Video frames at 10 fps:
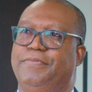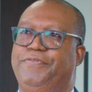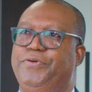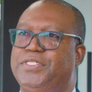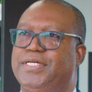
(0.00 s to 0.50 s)

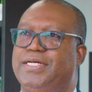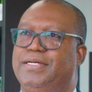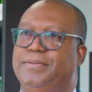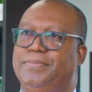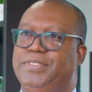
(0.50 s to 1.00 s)

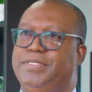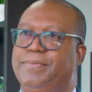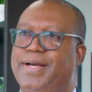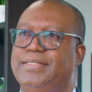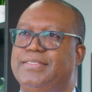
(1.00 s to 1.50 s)
future
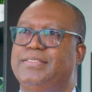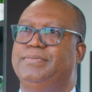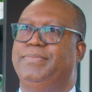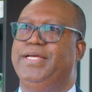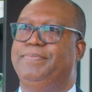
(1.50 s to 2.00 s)

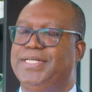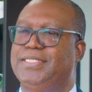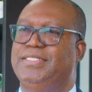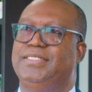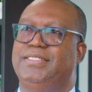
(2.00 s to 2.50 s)
demands by
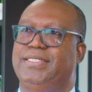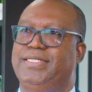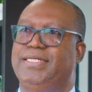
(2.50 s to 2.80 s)
passengers and